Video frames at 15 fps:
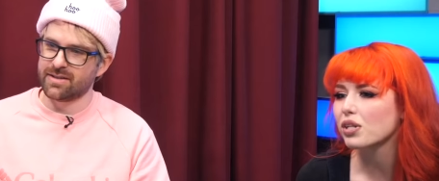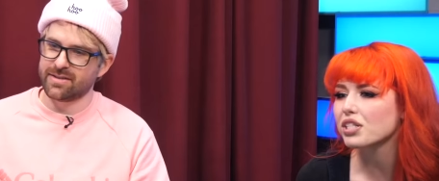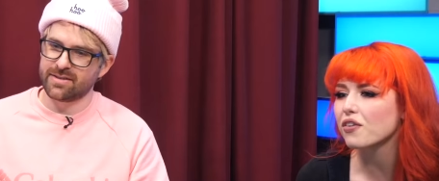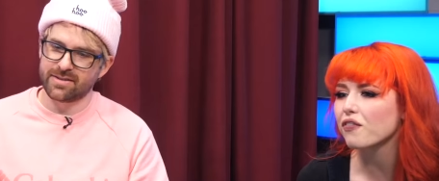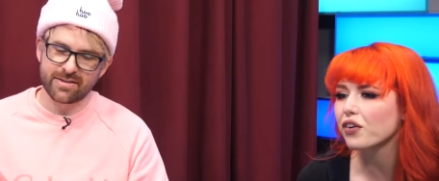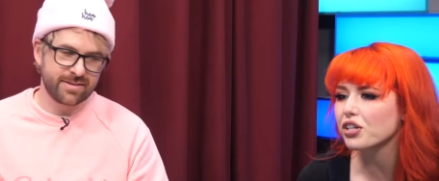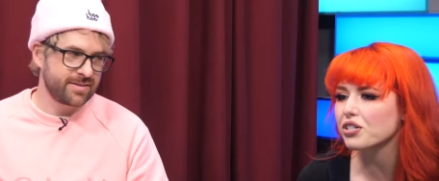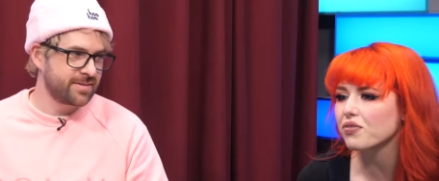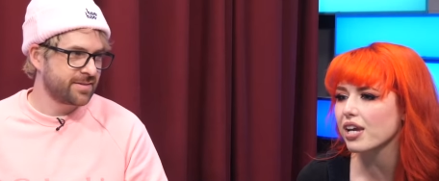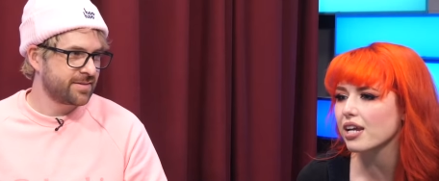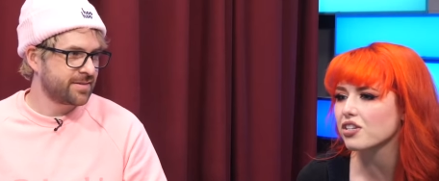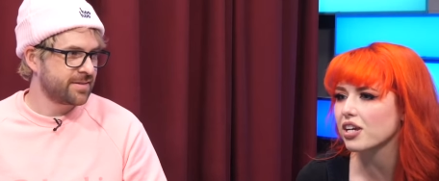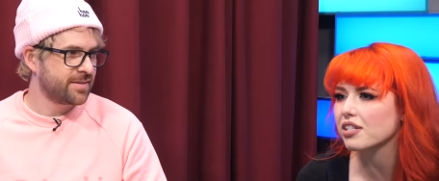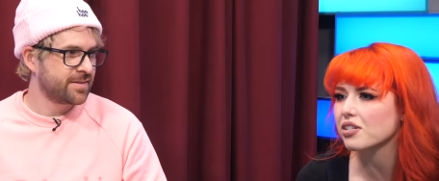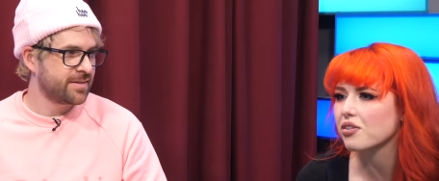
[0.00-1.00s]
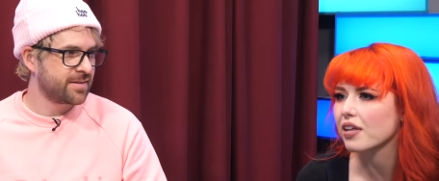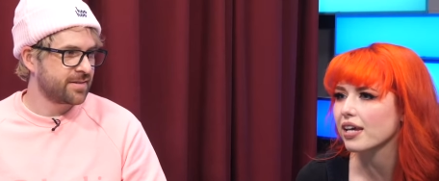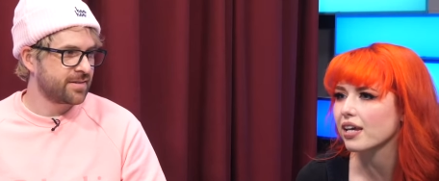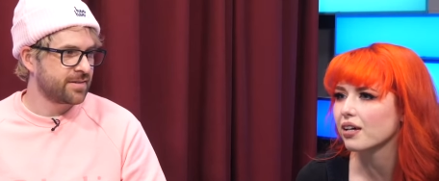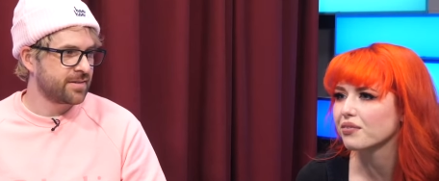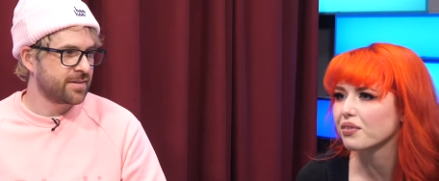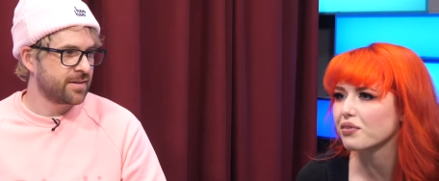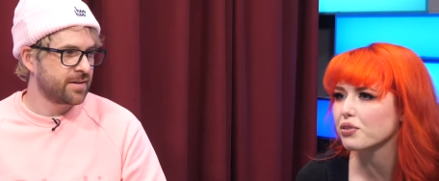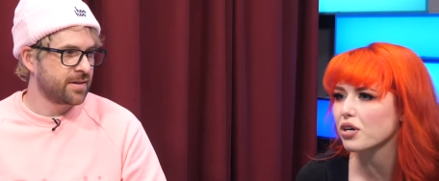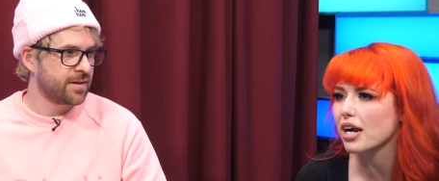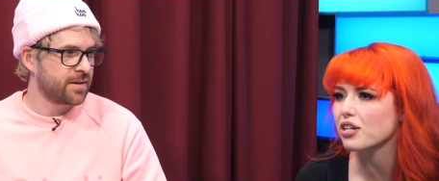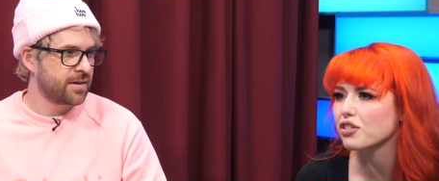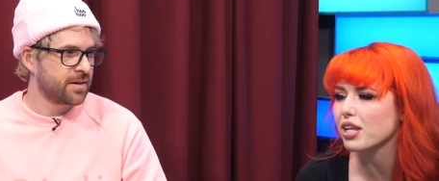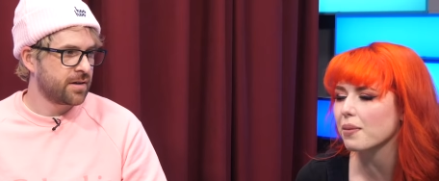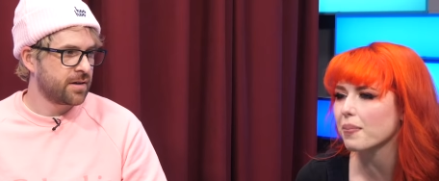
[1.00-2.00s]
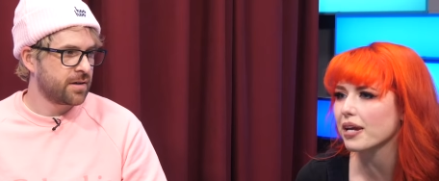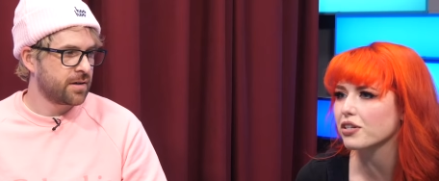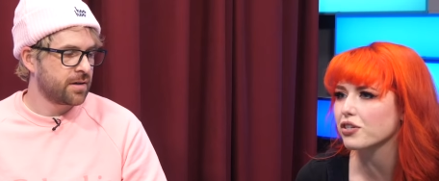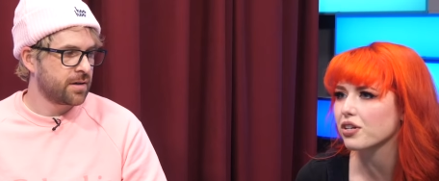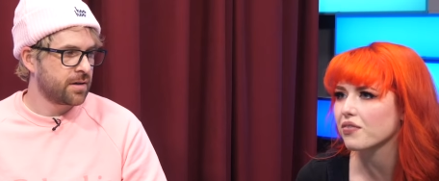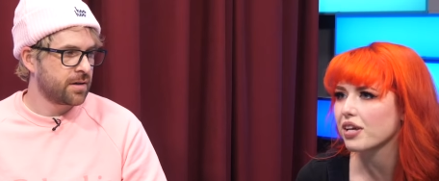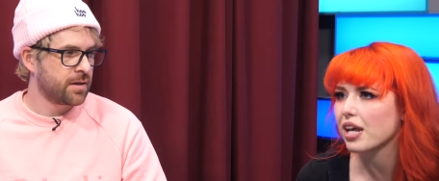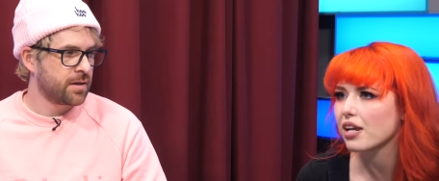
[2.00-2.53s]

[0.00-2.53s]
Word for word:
Speaker 1: What's the first VHS you think of if you try and just like picture a